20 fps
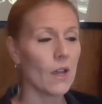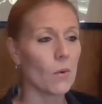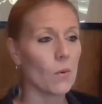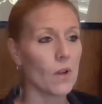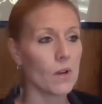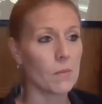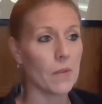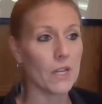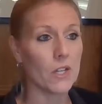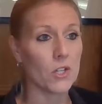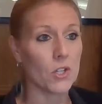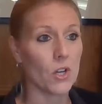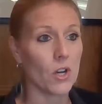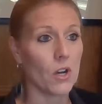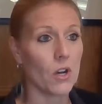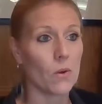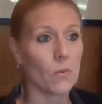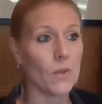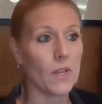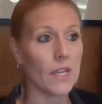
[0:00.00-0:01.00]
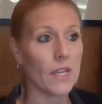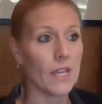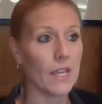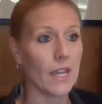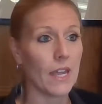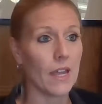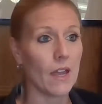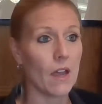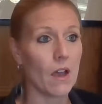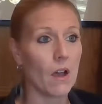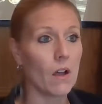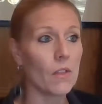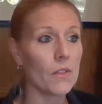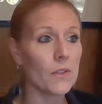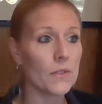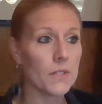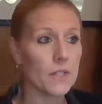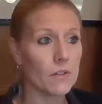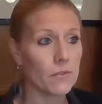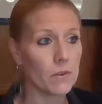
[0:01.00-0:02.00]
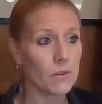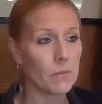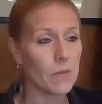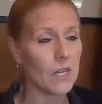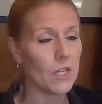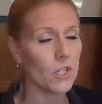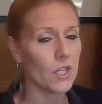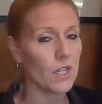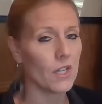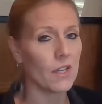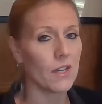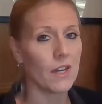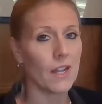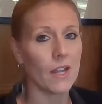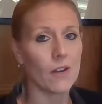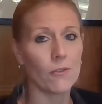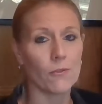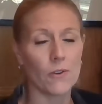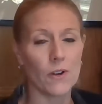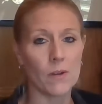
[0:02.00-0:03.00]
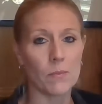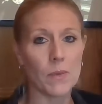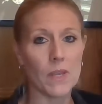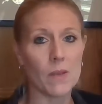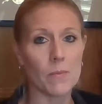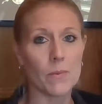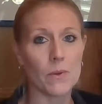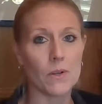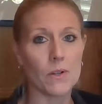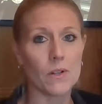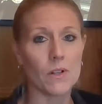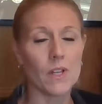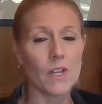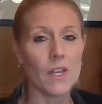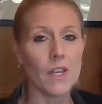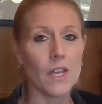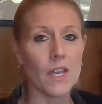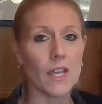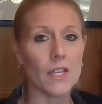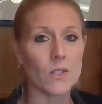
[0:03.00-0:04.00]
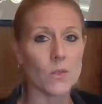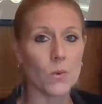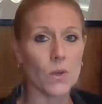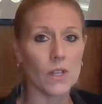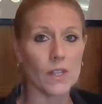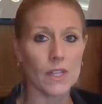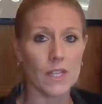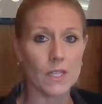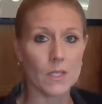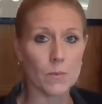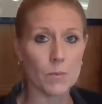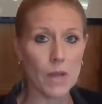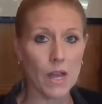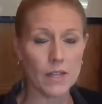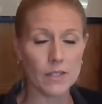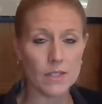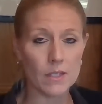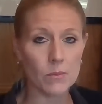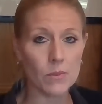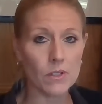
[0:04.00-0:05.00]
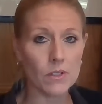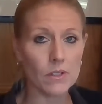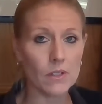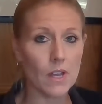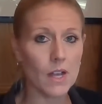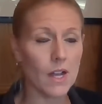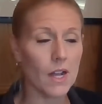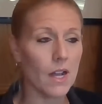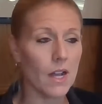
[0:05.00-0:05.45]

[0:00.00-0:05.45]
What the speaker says: Want to make sure we can get all this information in front of people as quickly as possible.